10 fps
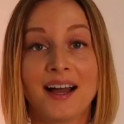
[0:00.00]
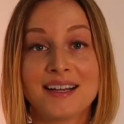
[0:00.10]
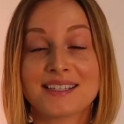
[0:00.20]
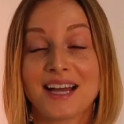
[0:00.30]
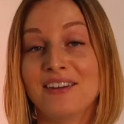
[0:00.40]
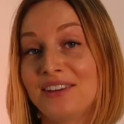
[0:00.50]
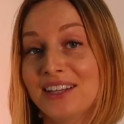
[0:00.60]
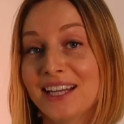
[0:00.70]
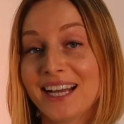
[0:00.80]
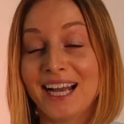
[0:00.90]
Guys, I feel
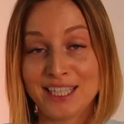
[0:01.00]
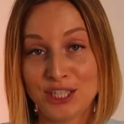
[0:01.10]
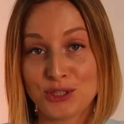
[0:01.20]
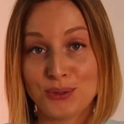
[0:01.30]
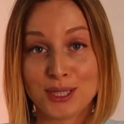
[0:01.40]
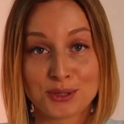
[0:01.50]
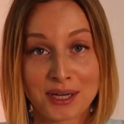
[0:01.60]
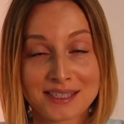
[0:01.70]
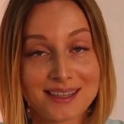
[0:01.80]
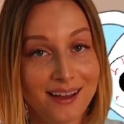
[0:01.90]
like I need to
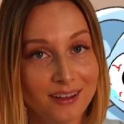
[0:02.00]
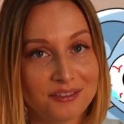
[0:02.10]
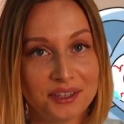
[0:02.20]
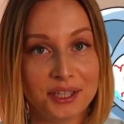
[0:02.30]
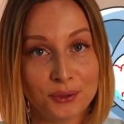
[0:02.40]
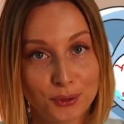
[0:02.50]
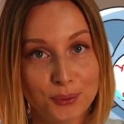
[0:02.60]
address the elephant in the